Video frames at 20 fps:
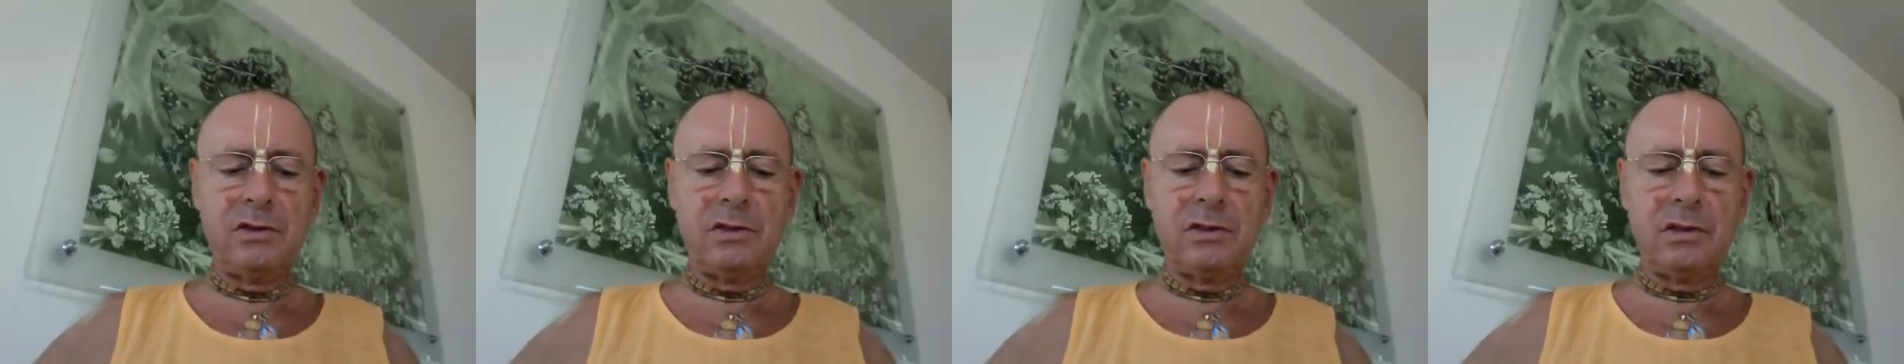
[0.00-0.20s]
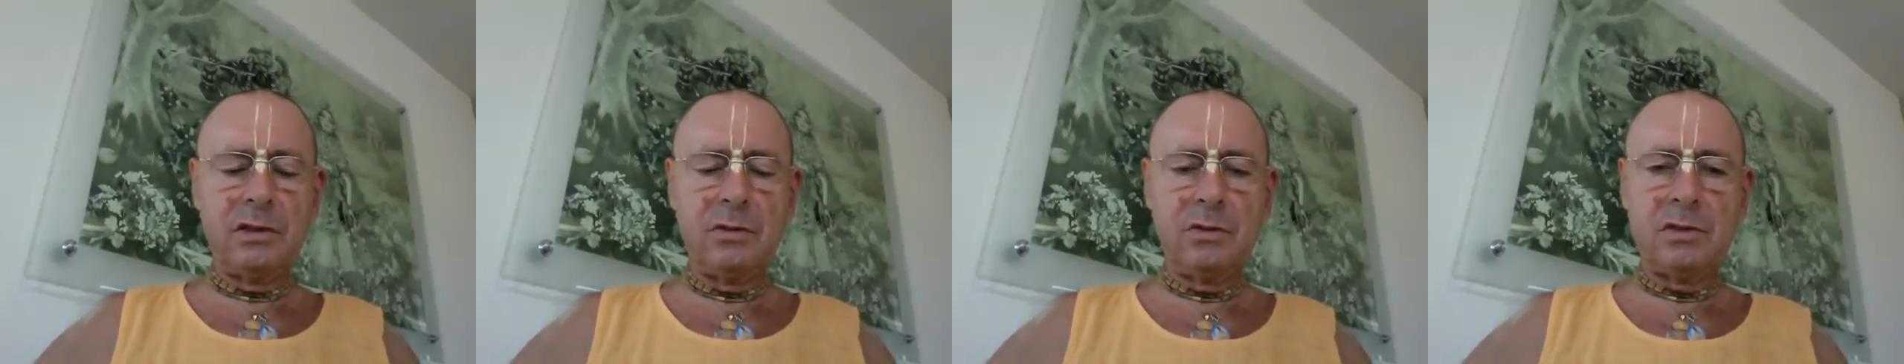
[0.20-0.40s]

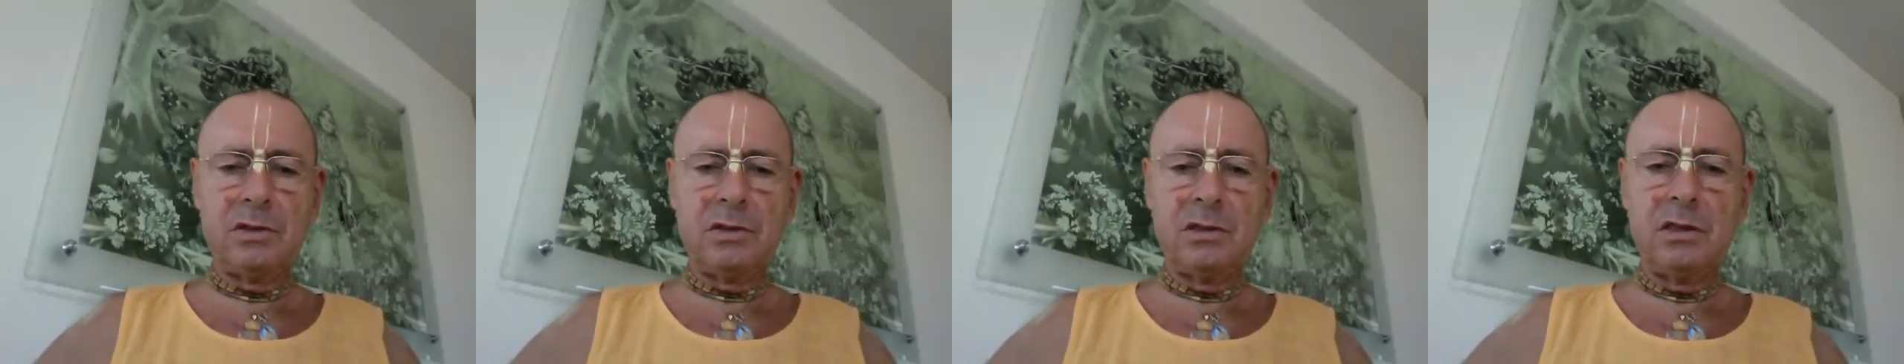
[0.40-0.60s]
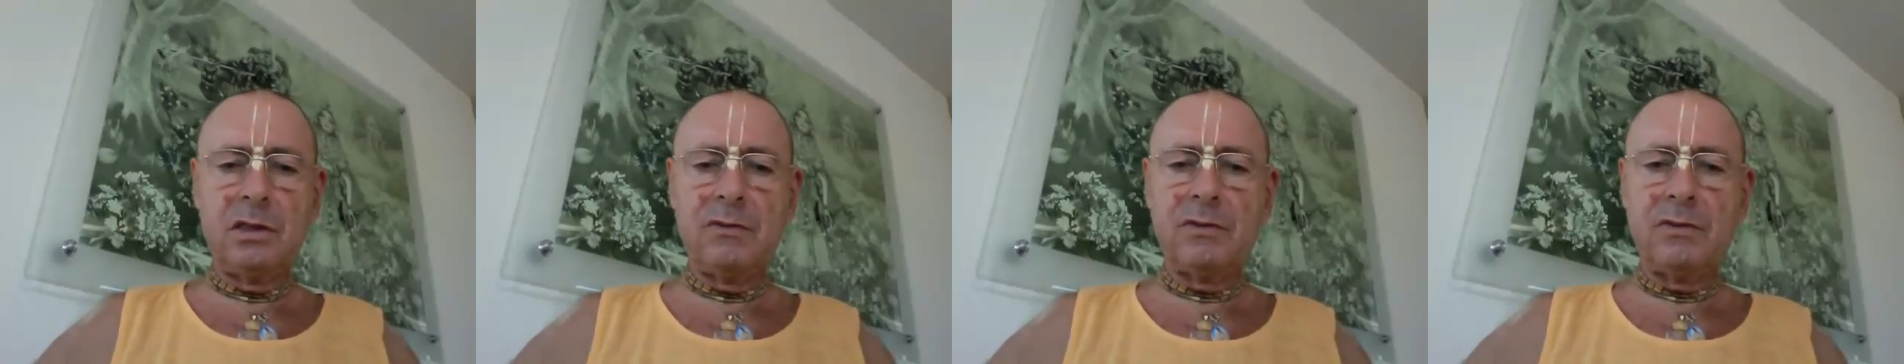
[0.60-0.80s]
There wasn't
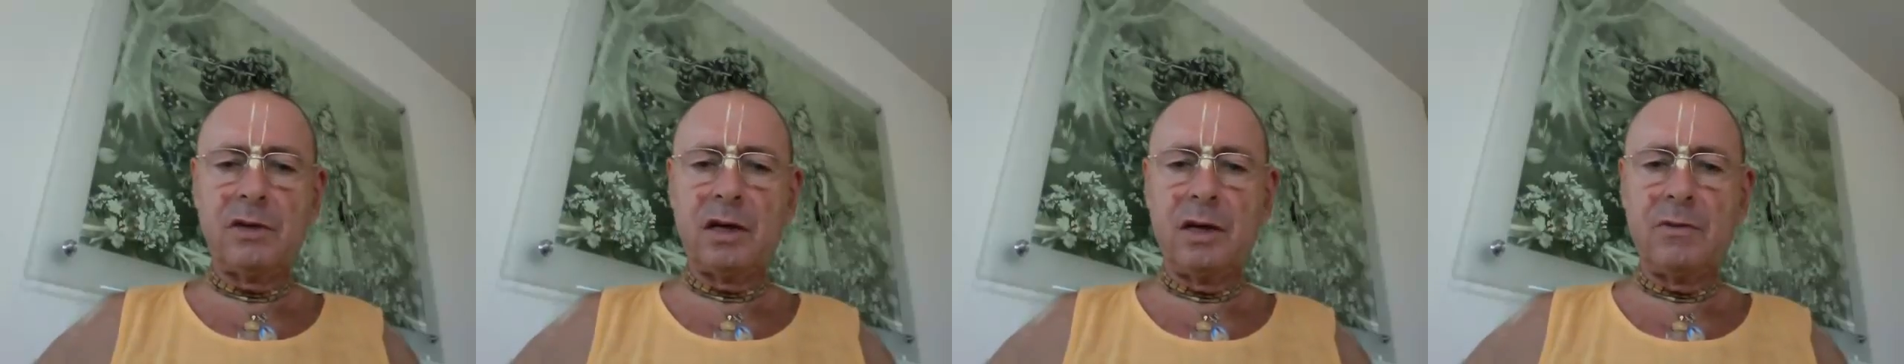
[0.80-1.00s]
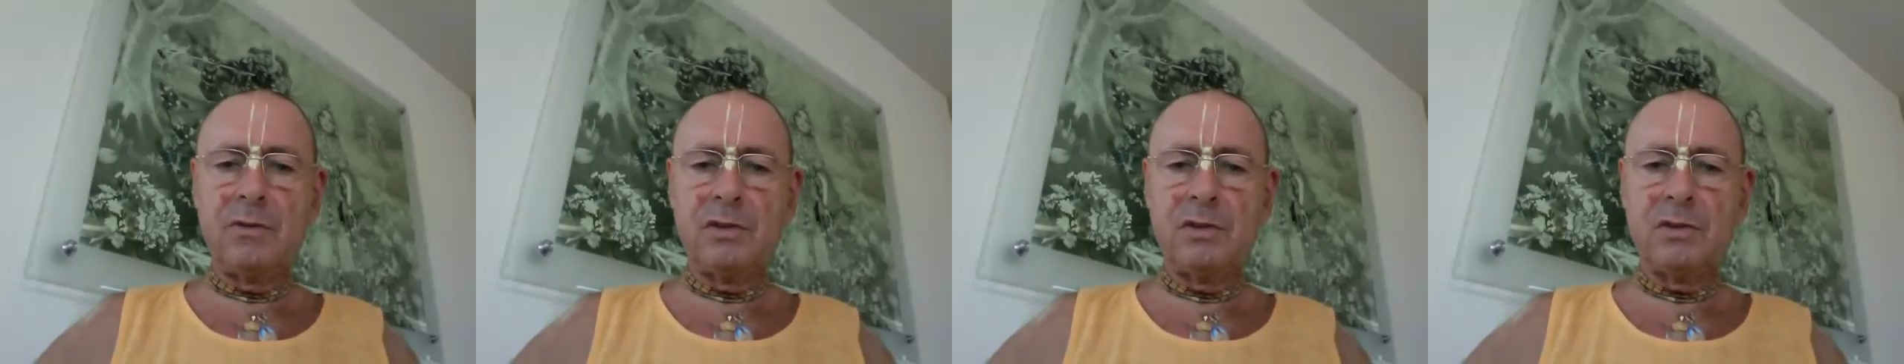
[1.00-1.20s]
enough
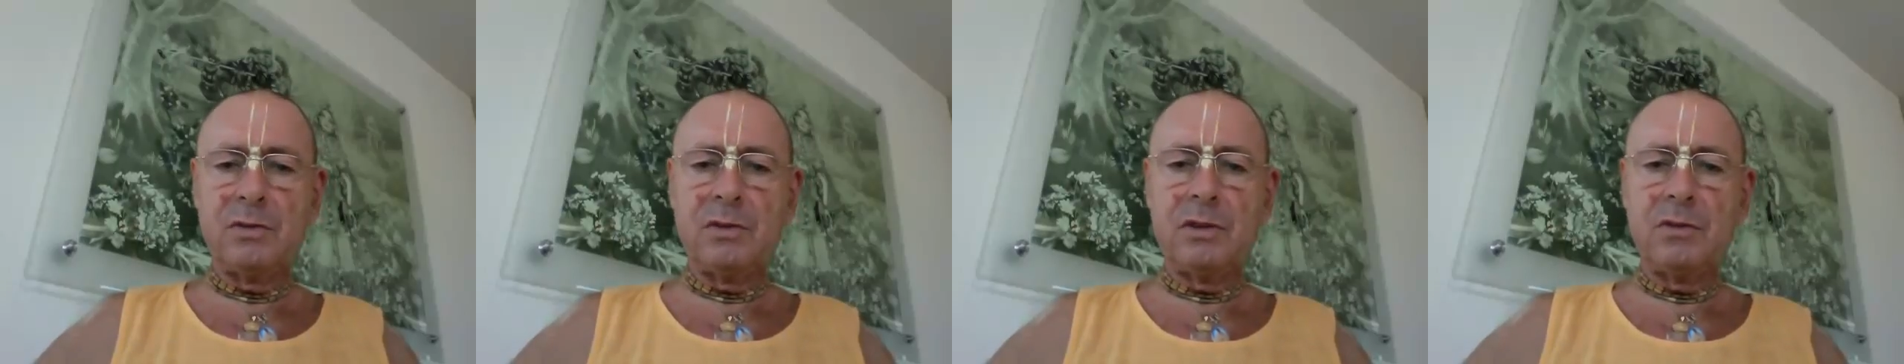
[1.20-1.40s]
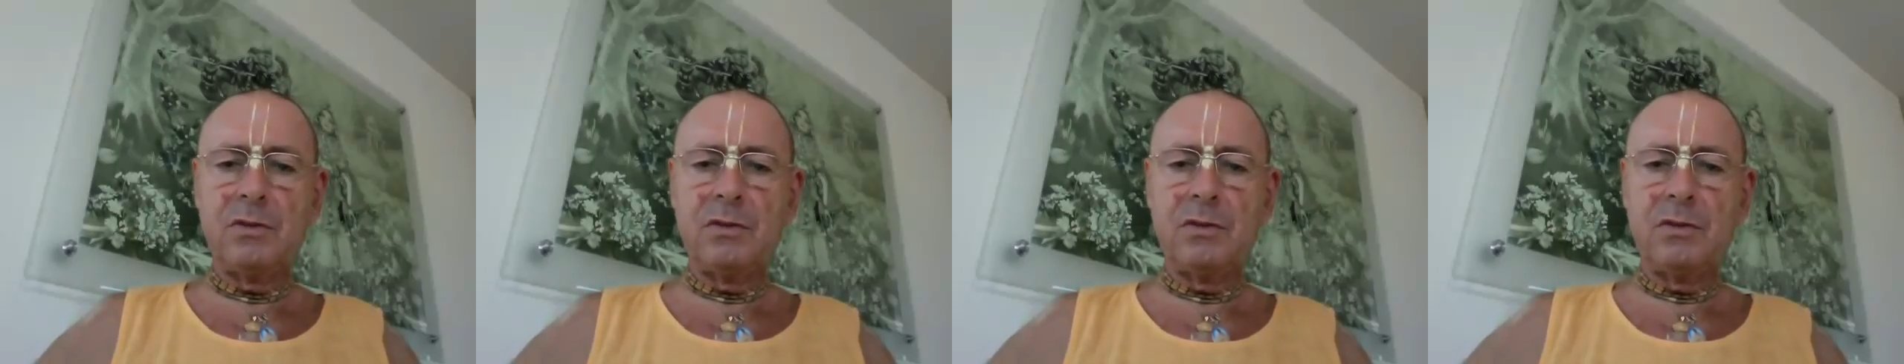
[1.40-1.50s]
time to speak